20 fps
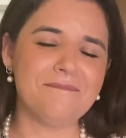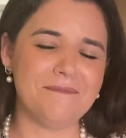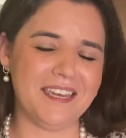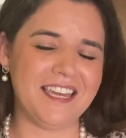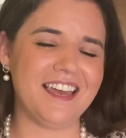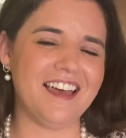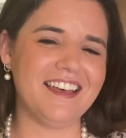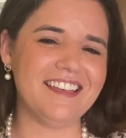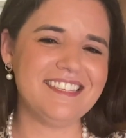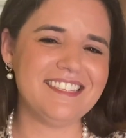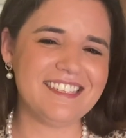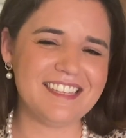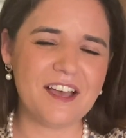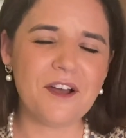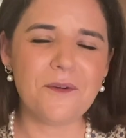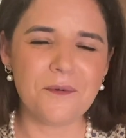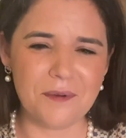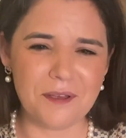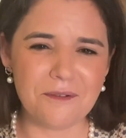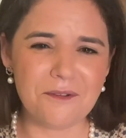because
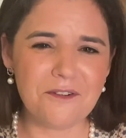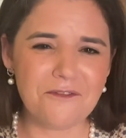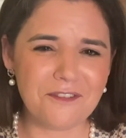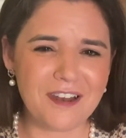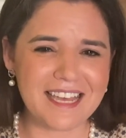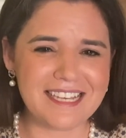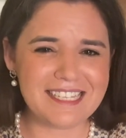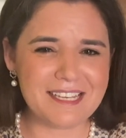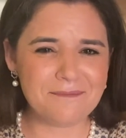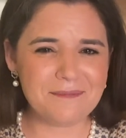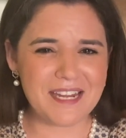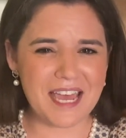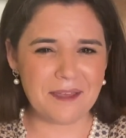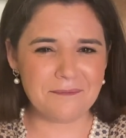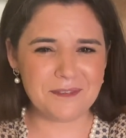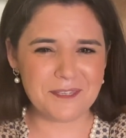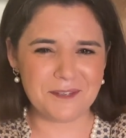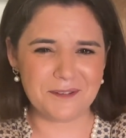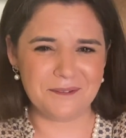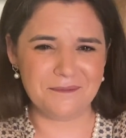we will fly sometime
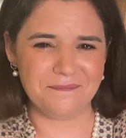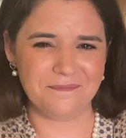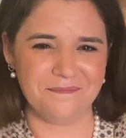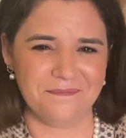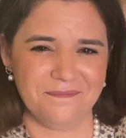soon.